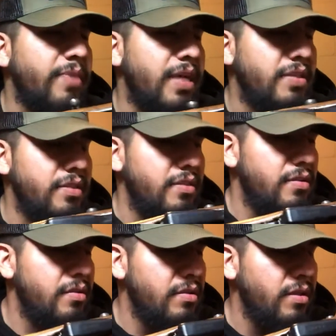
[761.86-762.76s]
action
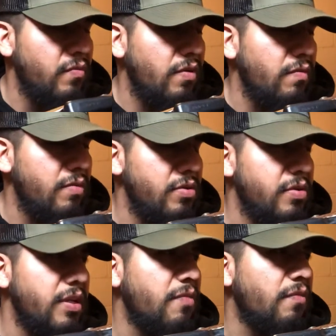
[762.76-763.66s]
and towards
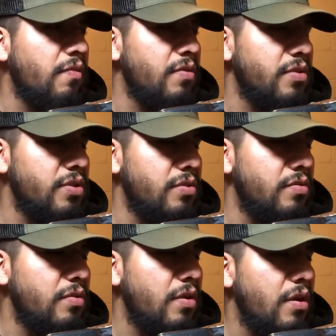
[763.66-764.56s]
the end of World War II.
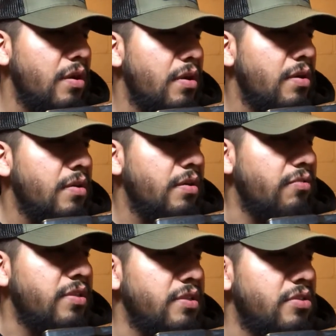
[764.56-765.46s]
The
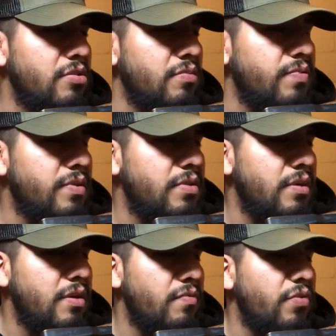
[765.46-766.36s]
Russian troops
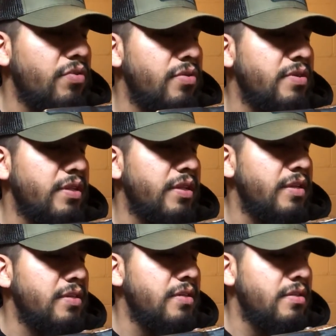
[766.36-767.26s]
uh, were using
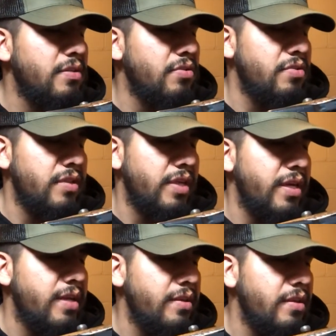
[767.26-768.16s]
these towards the
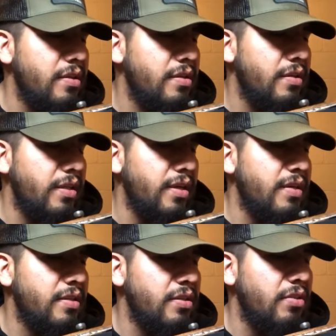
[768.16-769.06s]
end. They did,
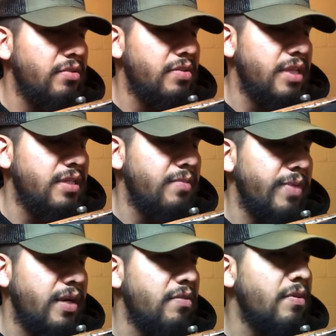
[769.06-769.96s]
you know, to test them
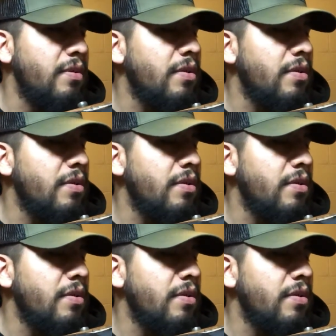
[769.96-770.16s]
out.